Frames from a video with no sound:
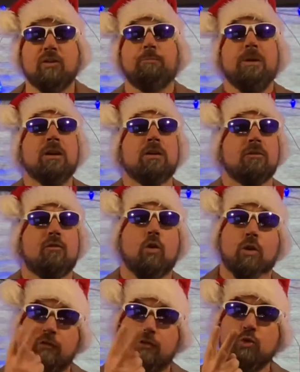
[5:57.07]
Peter, of
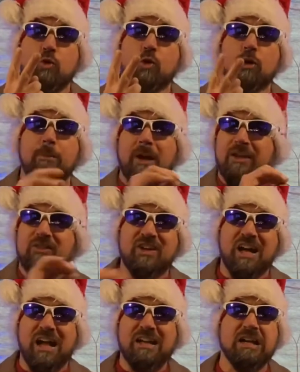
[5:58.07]
course, two quarterbacks, quarterbacks—you
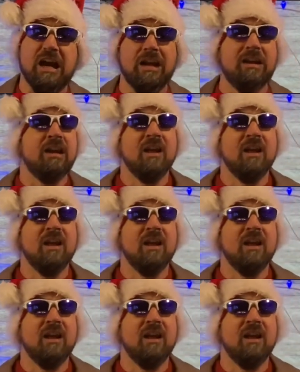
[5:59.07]
got none.